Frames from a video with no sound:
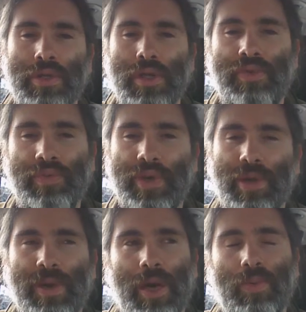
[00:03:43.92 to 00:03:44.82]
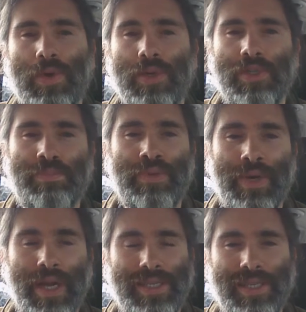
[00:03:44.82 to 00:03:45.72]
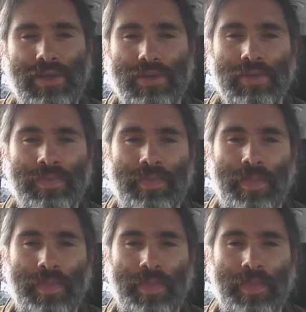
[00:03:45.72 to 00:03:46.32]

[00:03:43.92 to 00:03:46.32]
so if you think about what's practical,